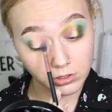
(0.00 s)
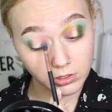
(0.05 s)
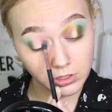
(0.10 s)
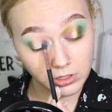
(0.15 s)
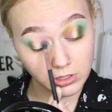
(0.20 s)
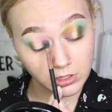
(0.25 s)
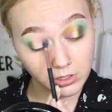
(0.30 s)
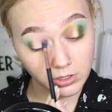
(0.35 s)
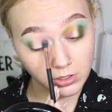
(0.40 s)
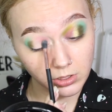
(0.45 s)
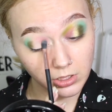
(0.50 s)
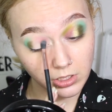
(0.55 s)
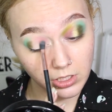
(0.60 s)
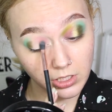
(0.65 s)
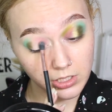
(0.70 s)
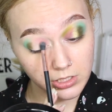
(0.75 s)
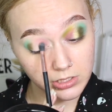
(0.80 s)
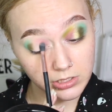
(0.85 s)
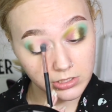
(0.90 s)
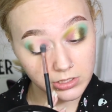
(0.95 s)
Get it
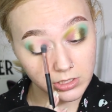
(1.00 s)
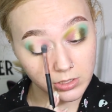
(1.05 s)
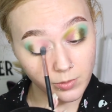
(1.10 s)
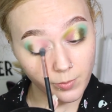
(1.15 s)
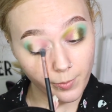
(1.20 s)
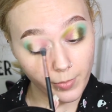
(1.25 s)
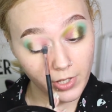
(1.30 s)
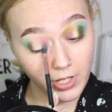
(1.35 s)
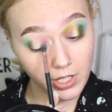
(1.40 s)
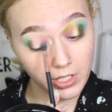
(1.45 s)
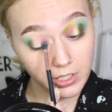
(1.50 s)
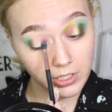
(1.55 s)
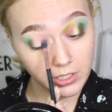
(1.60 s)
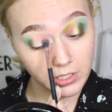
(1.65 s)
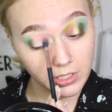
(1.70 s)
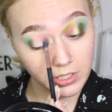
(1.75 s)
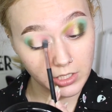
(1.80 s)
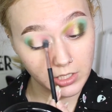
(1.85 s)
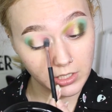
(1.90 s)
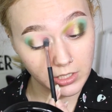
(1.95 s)
nice and pat
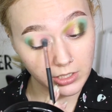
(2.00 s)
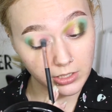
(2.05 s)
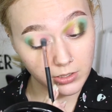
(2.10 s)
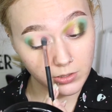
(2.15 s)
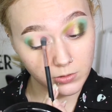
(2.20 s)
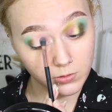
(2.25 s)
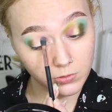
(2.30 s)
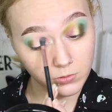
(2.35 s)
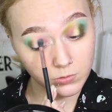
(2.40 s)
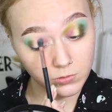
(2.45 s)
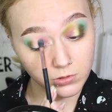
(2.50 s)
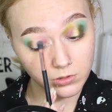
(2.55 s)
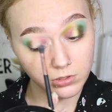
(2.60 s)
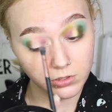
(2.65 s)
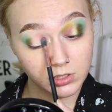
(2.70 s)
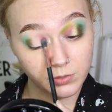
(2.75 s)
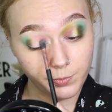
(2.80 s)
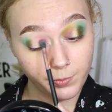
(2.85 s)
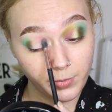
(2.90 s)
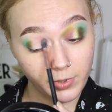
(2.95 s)
it down.
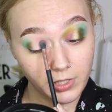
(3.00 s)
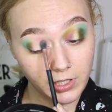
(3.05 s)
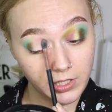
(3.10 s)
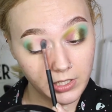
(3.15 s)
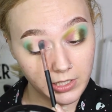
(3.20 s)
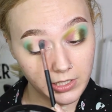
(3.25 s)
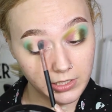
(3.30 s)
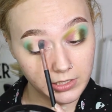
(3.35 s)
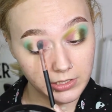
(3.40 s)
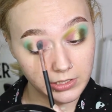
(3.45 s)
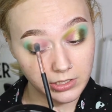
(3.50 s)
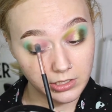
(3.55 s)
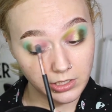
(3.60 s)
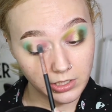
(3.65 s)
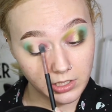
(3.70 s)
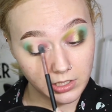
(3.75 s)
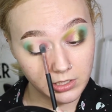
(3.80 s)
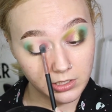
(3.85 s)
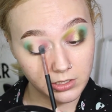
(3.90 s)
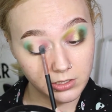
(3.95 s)
Just pat it
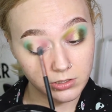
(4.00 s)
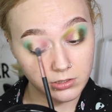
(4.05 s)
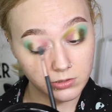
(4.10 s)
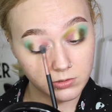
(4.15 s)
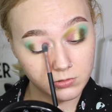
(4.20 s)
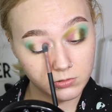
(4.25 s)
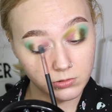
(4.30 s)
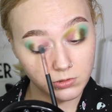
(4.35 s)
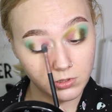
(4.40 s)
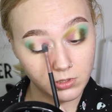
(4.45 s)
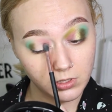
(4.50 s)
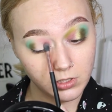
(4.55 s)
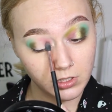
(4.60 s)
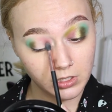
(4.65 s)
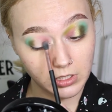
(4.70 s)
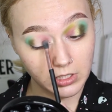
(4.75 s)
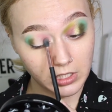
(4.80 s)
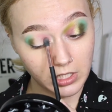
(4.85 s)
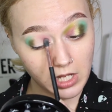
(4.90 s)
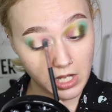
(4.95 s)
down.
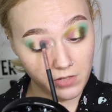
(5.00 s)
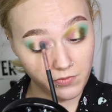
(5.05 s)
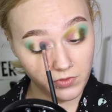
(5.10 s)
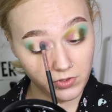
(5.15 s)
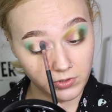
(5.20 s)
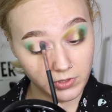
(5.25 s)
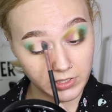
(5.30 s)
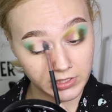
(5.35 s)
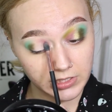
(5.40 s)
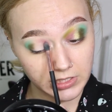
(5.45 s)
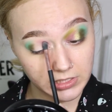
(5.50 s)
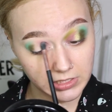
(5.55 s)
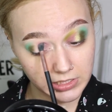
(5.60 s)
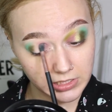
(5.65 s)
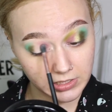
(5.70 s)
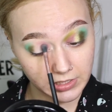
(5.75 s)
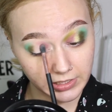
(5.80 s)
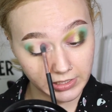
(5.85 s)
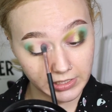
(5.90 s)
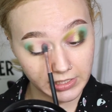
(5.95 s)
I feel like this
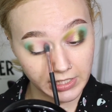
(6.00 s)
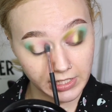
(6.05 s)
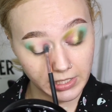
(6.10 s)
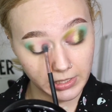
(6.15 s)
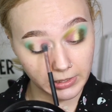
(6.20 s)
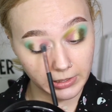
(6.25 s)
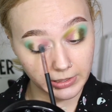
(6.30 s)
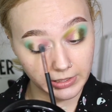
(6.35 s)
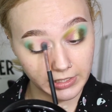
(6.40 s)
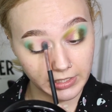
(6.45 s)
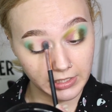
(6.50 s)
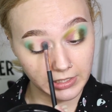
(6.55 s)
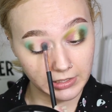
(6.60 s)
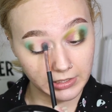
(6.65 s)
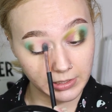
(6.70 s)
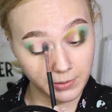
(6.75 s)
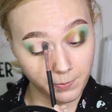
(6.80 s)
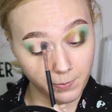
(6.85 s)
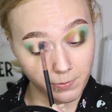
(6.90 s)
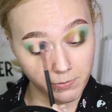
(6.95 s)
is like an
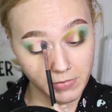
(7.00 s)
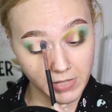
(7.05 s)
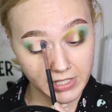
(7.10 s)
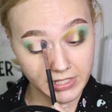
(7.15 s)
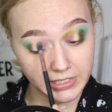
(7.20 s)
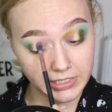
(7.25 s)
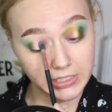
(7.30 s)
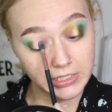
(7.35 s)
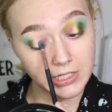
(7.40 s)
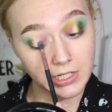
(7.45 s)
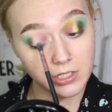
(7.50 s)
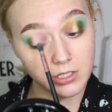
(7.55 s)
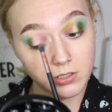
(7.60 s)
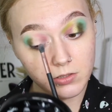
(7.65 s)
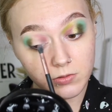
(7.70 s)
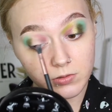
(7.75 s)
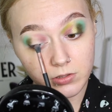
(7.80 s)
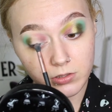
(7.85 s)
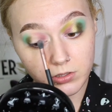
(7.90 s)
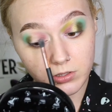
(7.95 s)
elegantly messy kind of
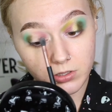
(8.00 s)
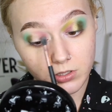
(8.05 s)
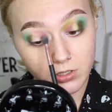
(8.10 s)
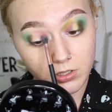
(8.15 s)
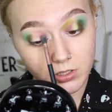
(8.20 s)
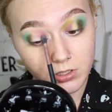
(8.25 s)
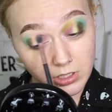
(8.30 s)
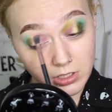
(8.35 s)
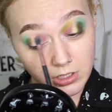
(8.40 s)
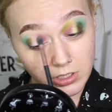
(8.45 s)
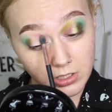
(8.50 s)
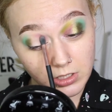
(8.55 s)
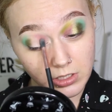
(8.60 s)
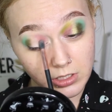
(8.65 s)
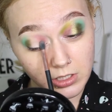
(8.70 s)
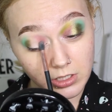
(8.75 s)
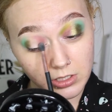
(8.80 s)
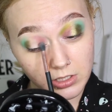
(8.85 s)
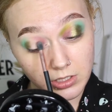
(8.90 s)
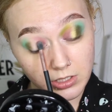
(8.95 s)
look,
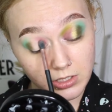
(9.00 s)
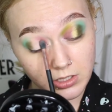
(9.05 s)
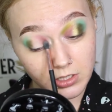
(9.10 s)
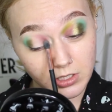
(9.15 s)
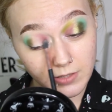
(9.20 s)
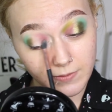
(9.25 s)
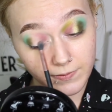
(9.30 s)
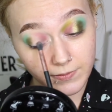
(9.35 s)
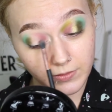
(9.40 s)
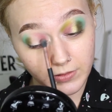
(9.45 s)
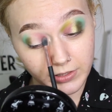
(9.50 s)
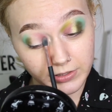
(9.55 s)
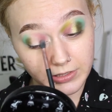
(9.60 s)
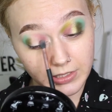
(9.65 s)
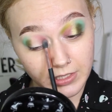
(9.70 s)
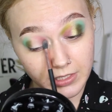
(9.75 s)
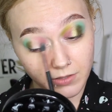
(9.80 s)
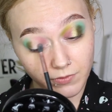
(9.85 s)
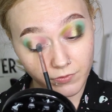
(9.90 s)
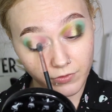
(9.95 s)
and I feel like
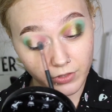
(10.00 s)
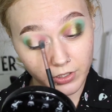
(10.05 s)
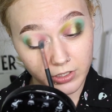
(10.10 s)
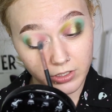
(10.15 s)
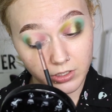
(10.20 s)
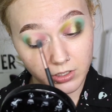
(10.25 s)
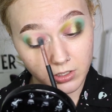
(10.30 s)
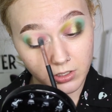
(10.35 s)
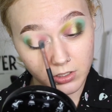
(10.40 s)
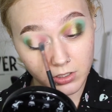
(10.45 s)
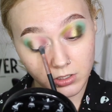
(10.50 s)
that's fun.